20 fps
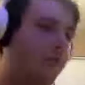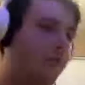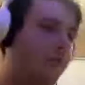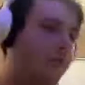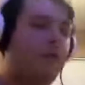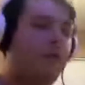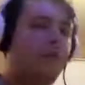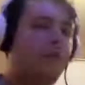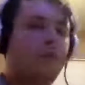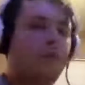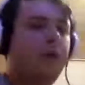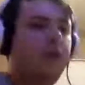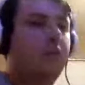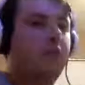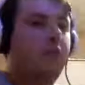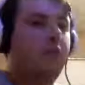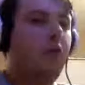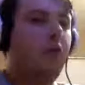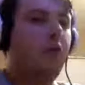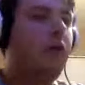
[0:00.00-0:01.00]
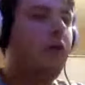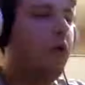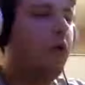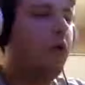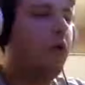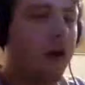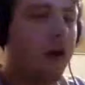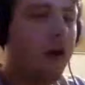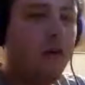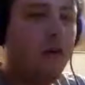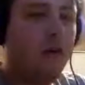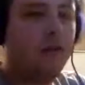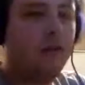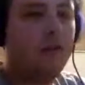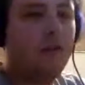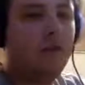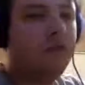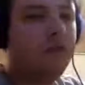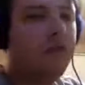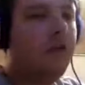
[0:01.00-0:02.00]
everyone. There's more new
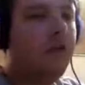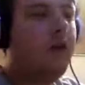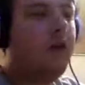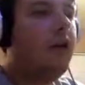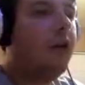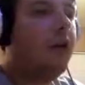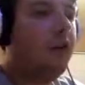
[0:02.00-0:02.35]
characters to